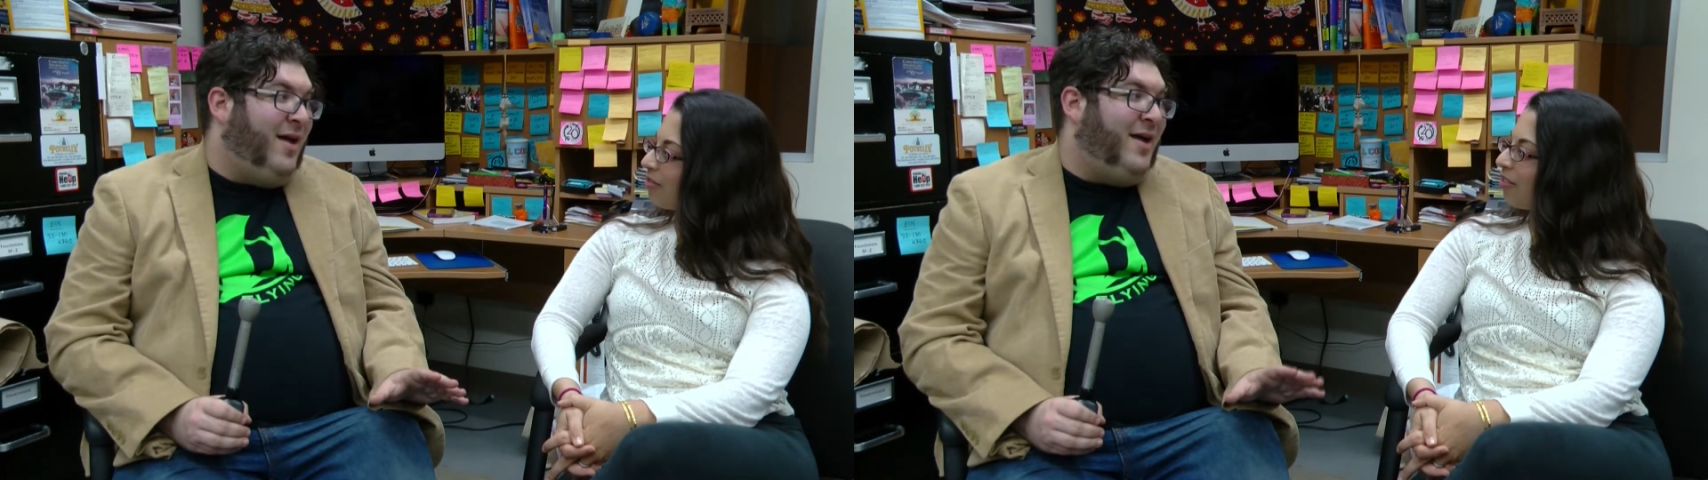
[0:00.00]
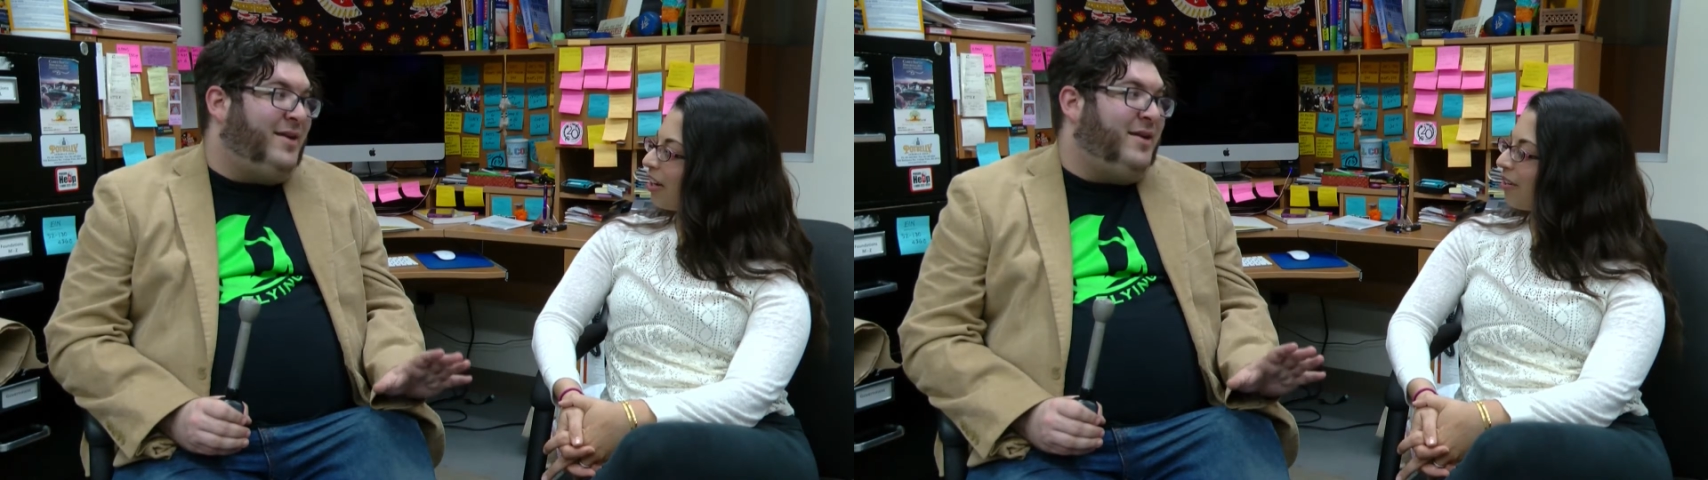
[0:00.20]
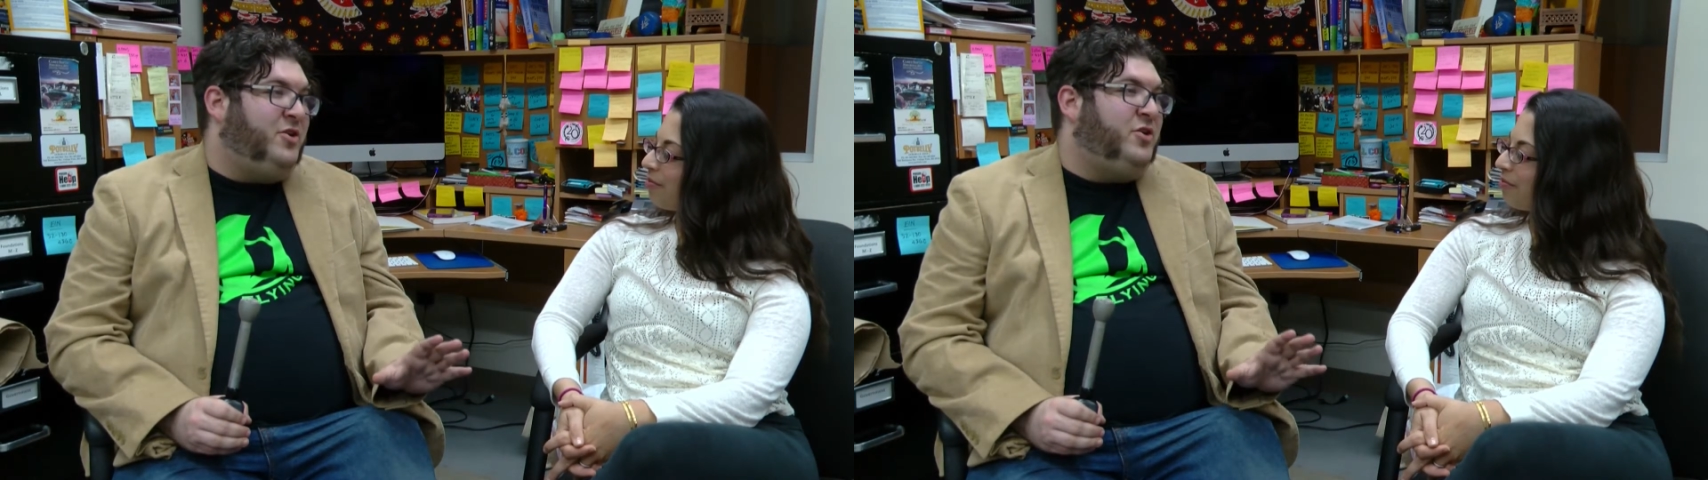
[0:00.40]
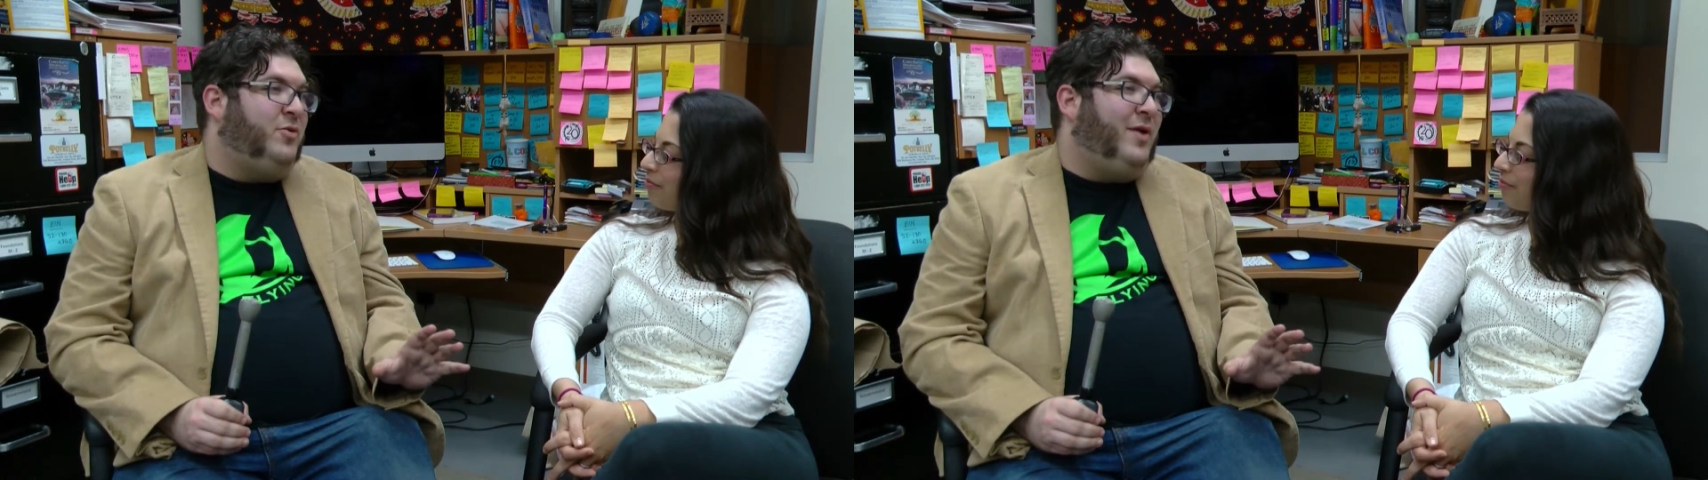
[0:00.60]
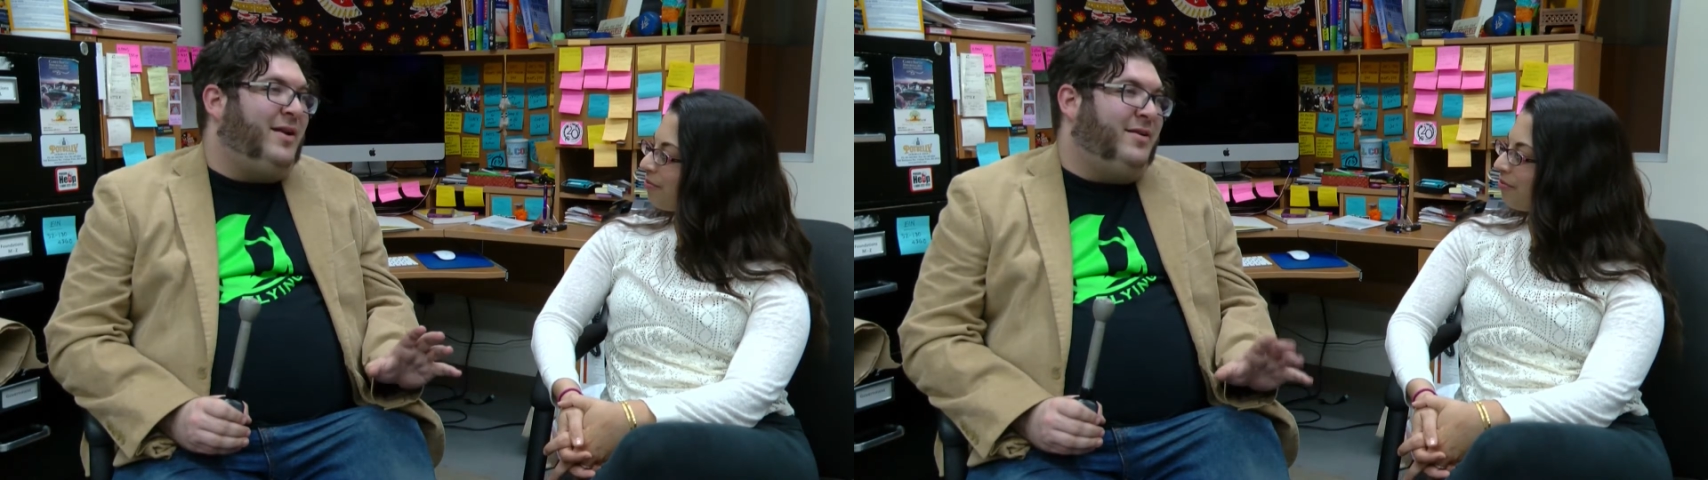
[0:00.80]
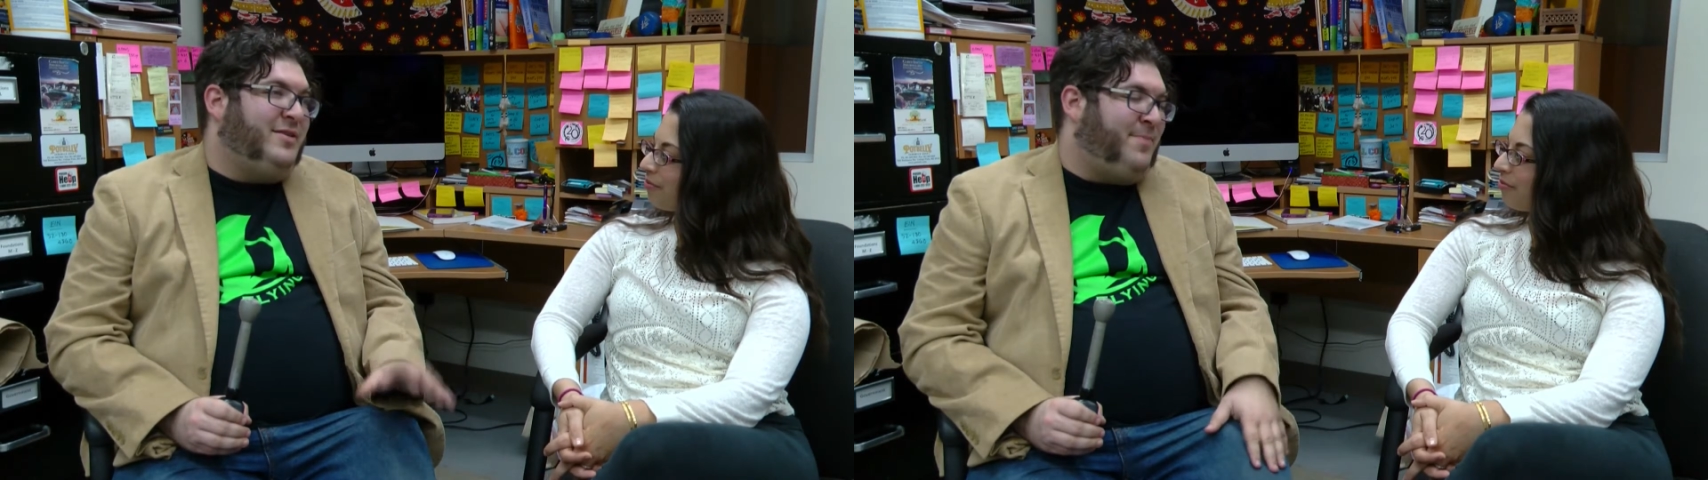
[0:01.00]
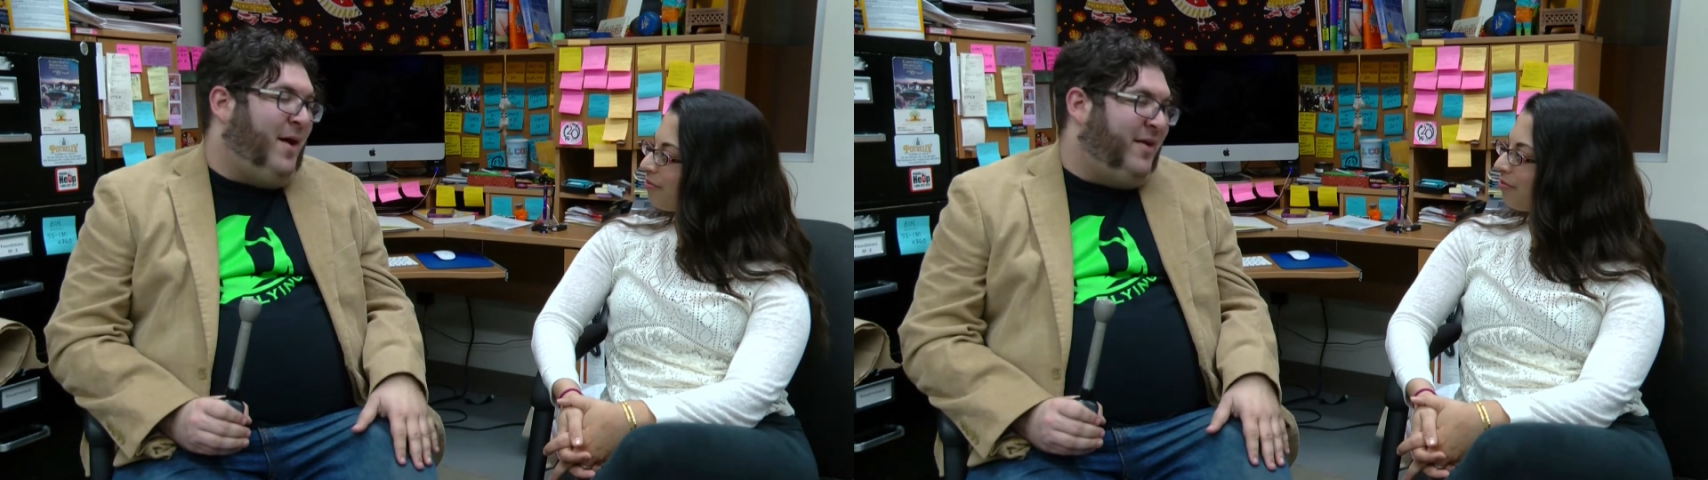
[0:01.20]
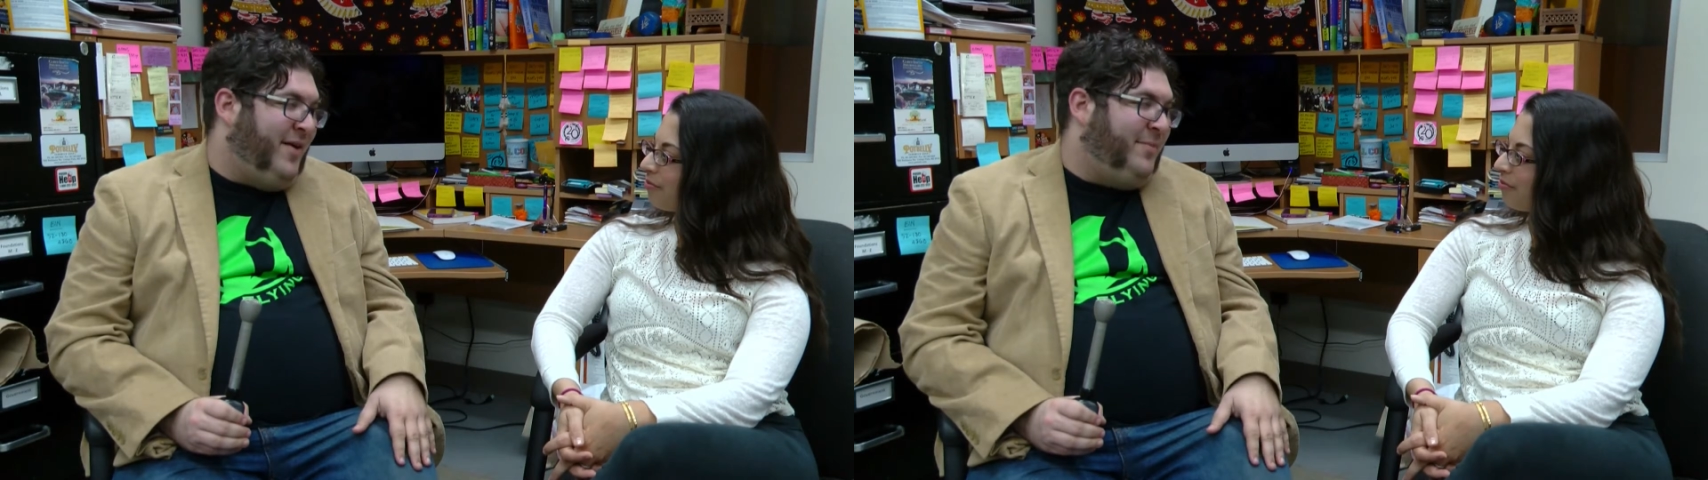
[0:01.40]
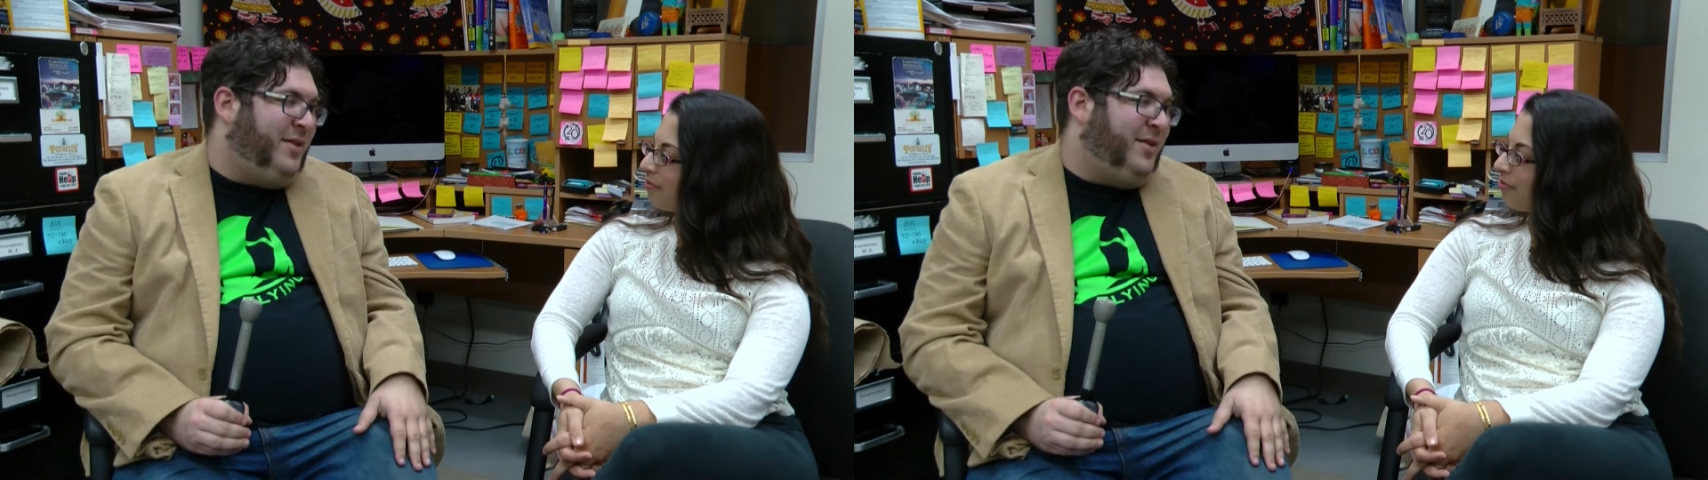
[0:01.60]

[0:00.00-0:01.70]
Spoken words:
And he curated a Spotify